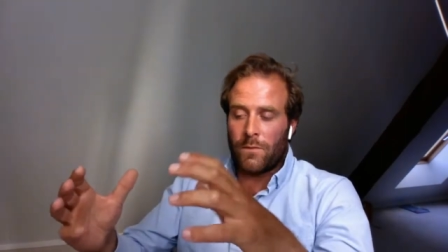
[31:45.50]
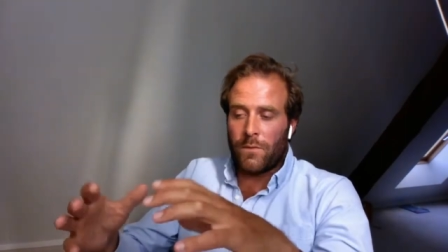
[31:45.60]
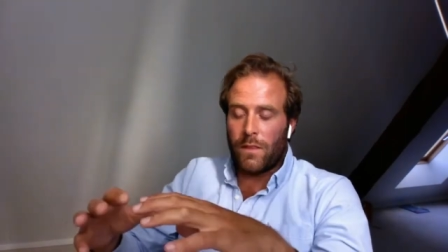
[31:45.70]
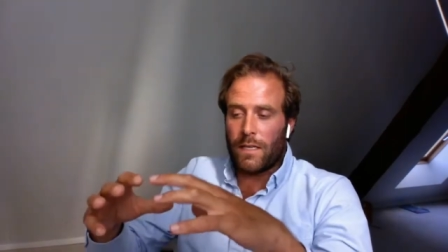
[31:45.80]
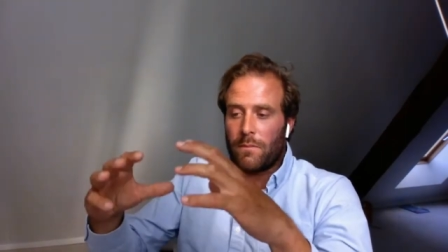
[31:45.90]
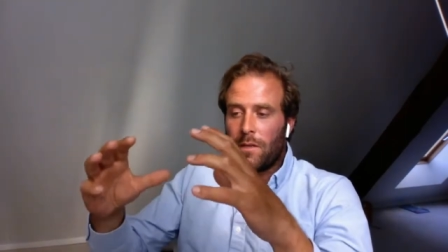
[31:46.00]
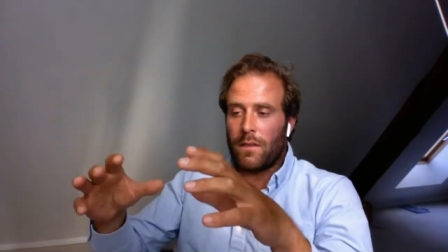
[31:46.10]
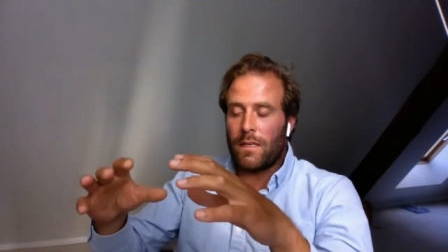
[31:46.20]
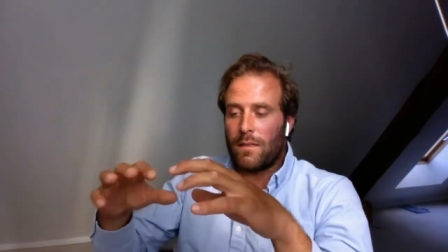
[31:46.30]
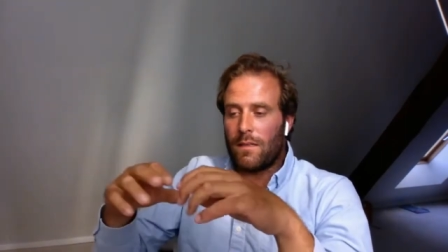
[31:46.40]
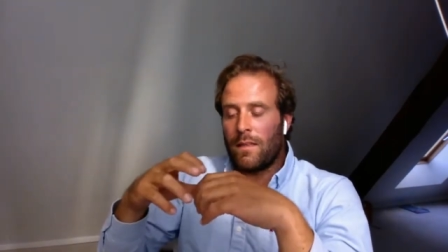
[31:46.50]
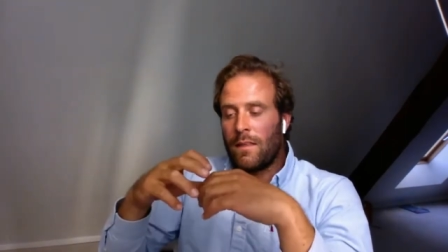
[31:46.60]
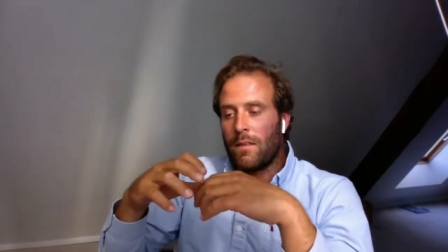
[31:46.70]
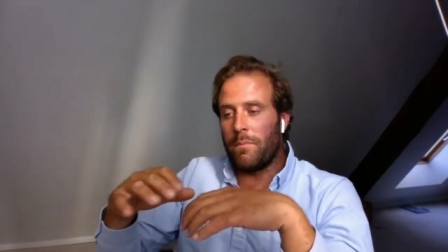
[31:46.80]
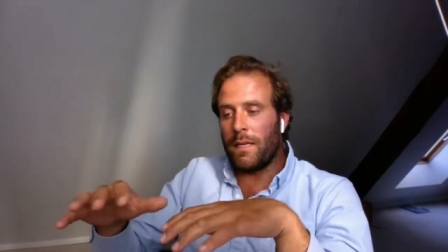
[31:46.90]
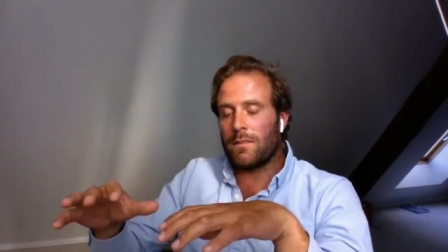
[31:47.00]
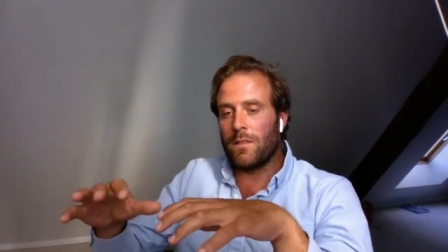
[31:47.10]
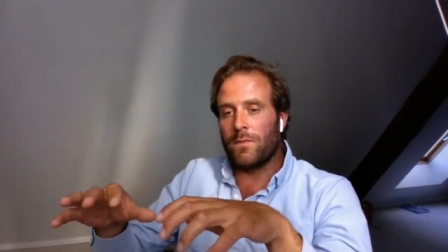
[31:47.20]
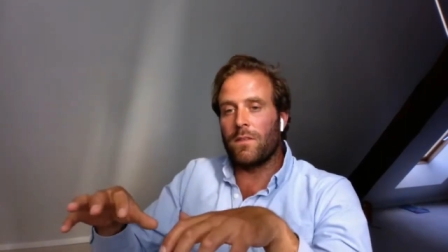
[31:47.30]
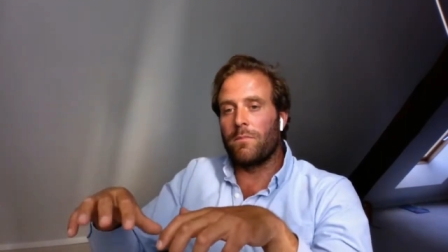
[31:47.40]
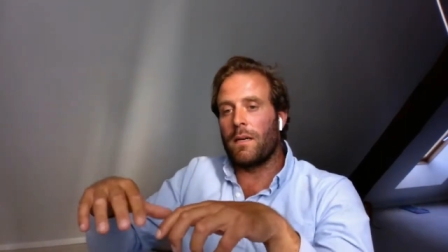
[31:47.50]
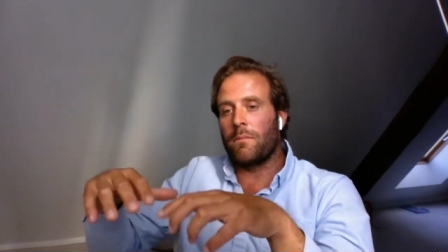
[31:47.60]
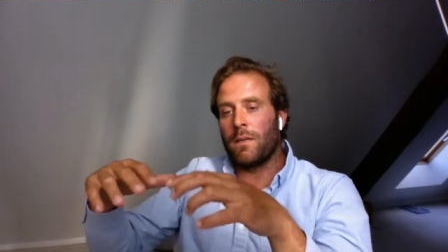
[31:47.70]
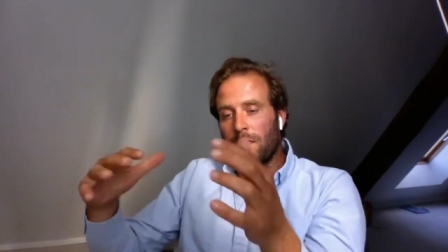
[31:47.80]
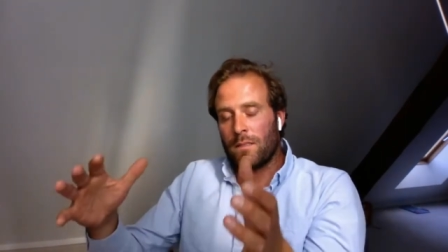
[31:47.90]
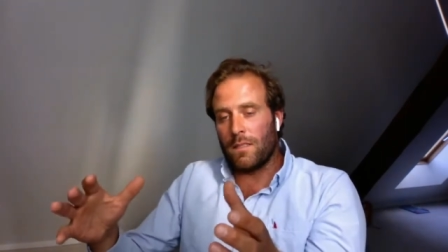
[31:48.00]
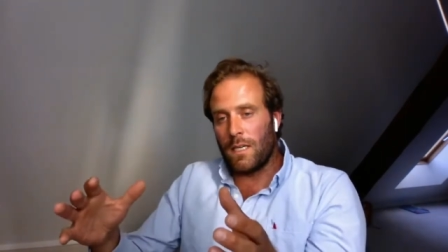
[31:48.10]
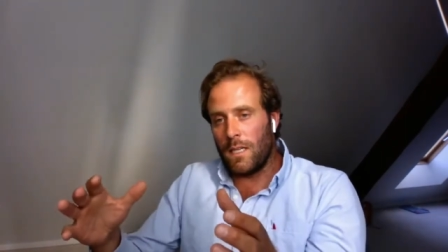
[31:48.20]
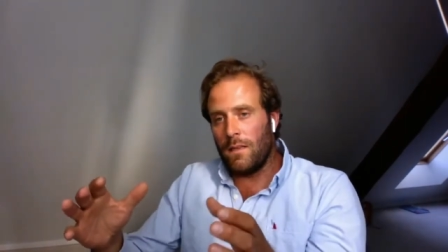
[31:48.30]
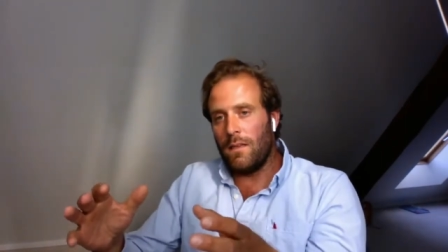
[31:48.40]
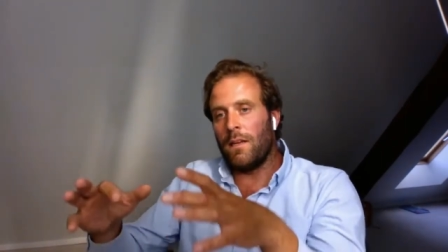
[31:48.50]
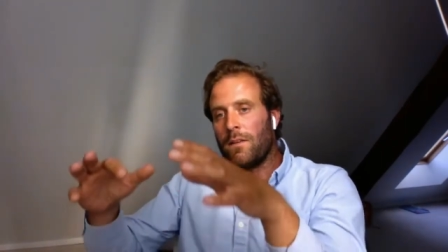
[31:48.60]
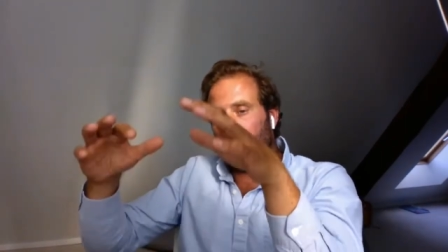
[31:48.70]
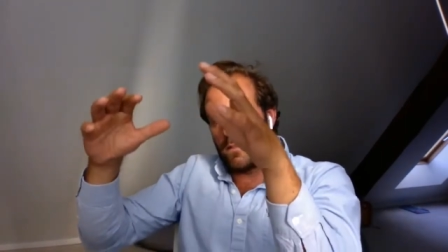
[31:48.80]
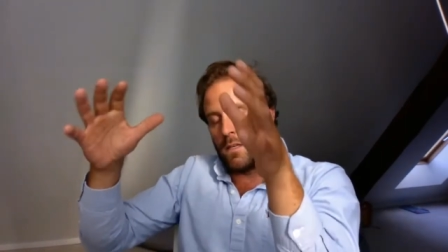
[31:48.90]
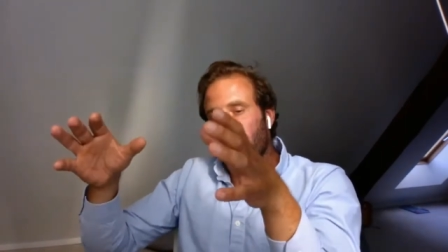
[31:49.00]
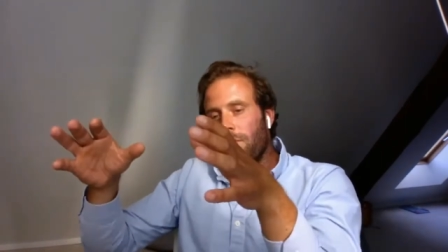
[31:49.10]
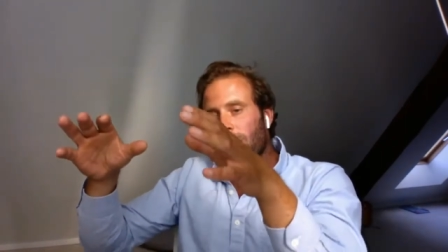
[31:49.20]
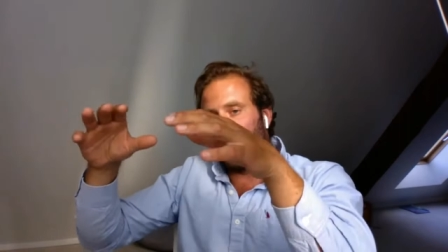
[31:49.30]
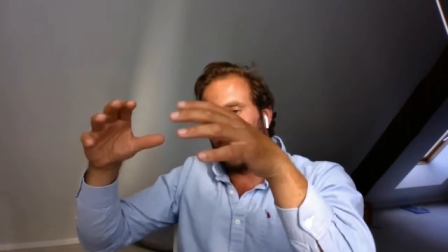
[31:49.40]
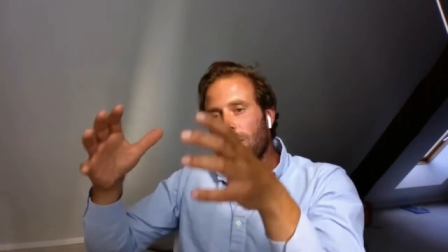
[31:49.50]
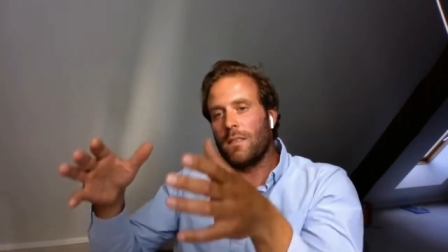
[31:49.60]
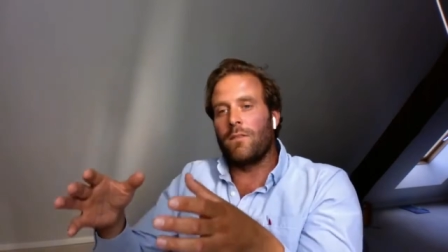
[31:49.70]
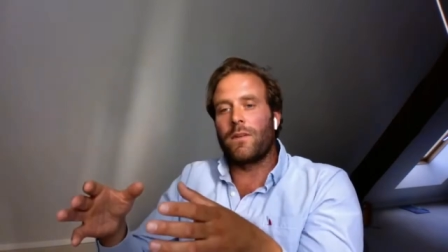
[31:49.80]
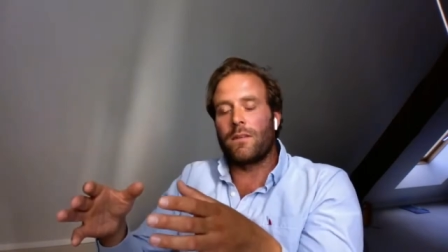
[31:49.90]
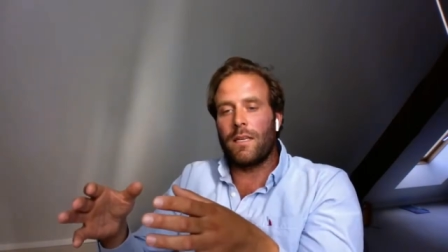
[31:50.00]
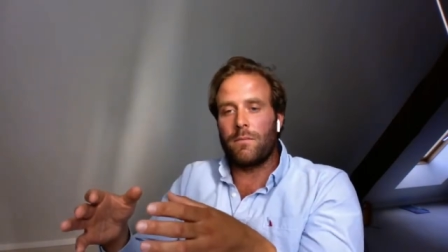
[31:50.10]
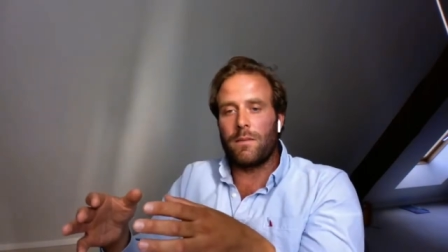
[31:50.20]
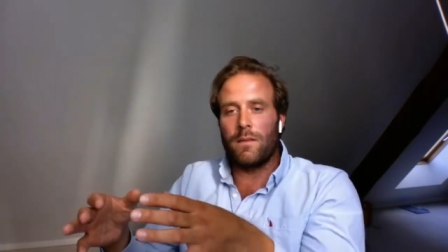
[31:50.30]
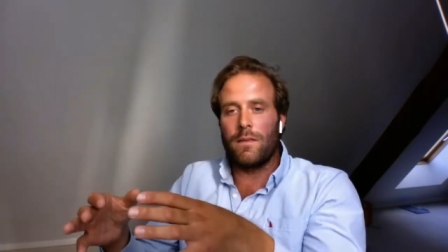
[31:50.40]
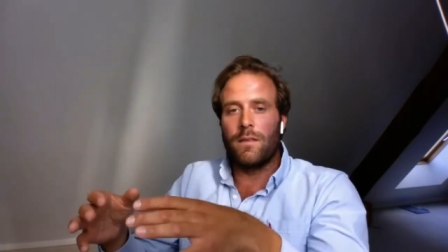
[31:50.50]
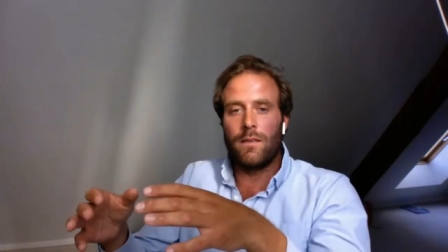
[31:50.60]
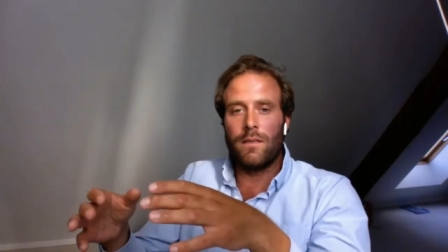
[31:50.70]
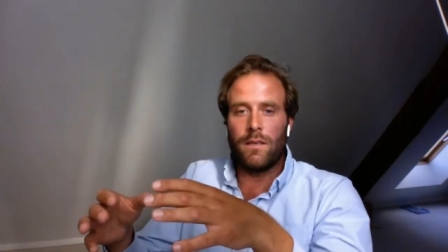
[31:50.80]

you have to think about that the base of the Smartmark is the hull, and on top there is an inflatable